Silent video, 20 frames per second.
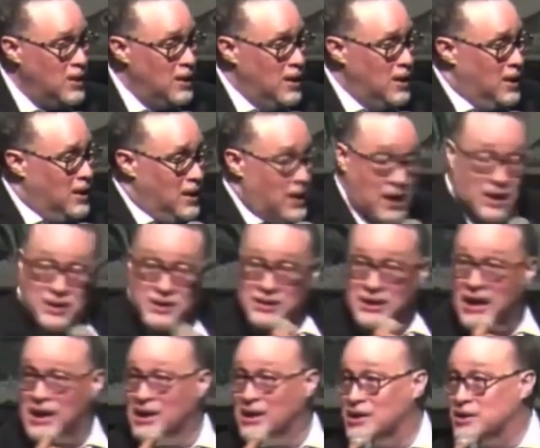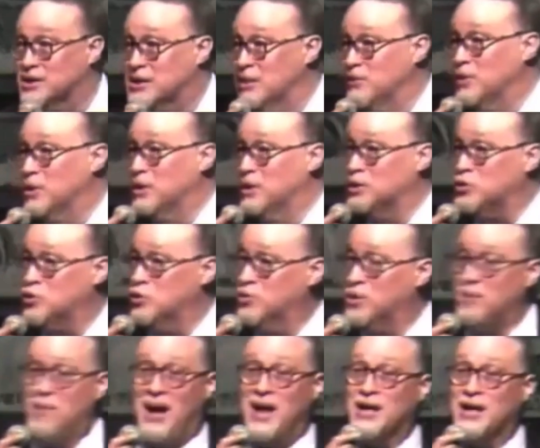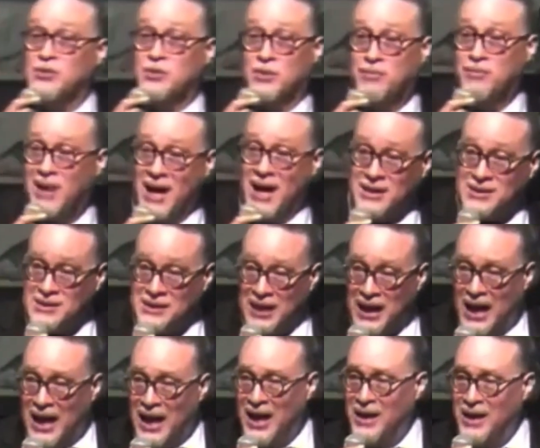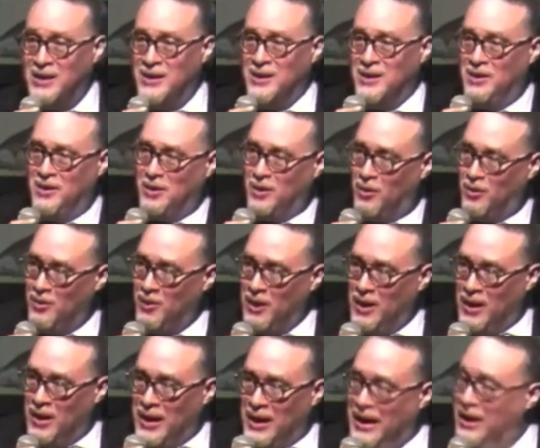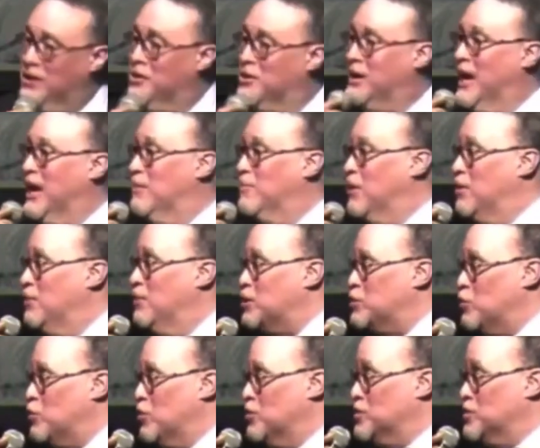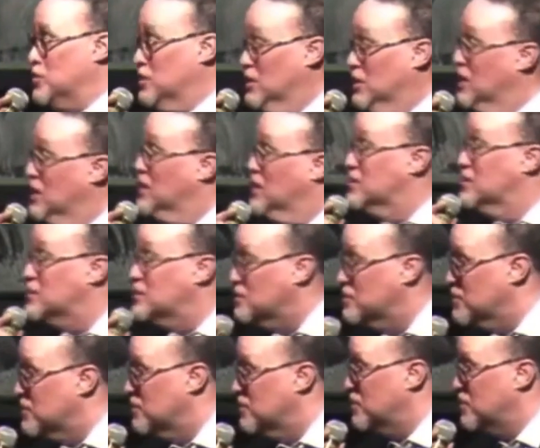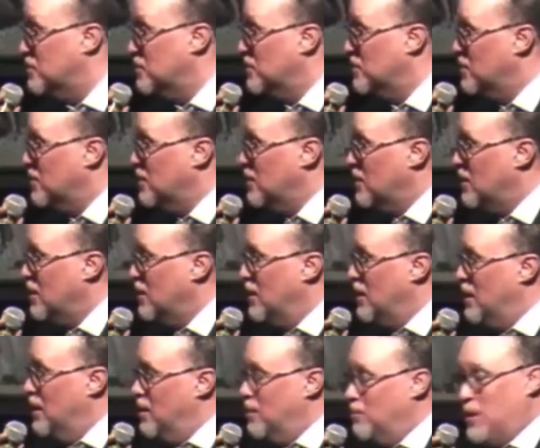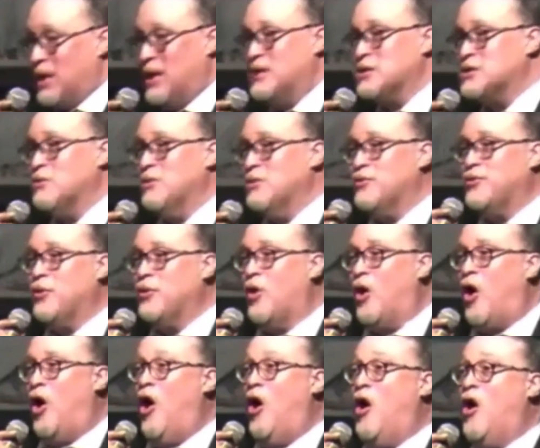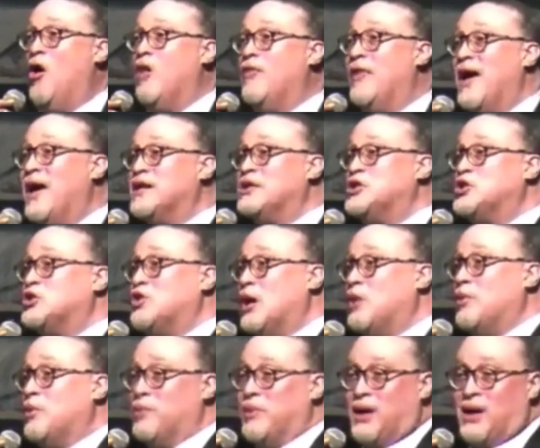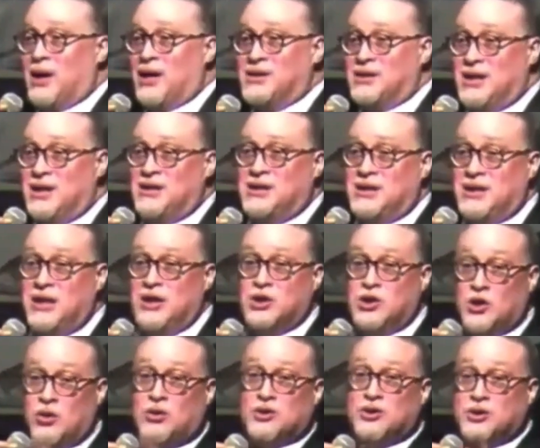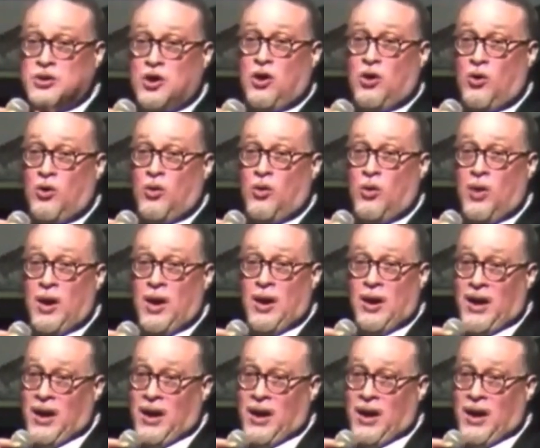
He's telling someone in this room, you might as well backslide. You know, hell can't be much worse than this. But he's going through all that trouble because he sees your soul, in